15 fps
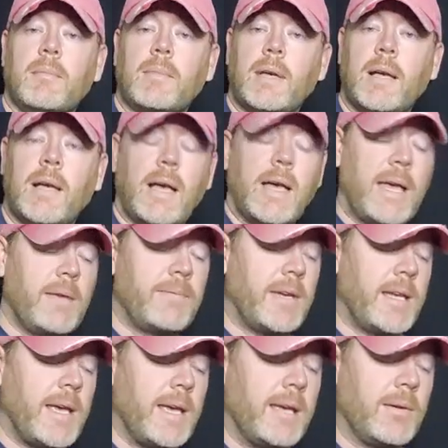I have
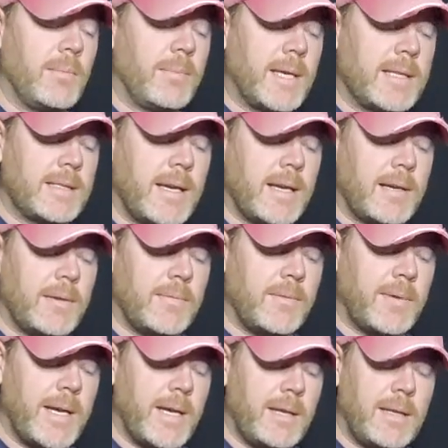an A on my 2nd
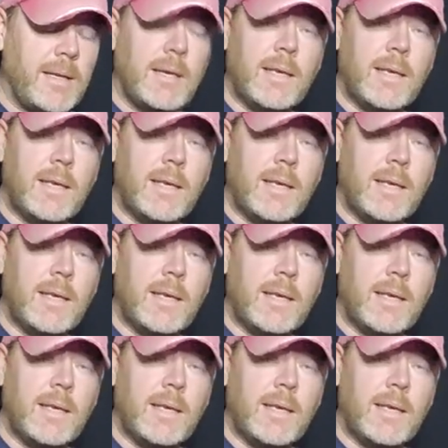fret,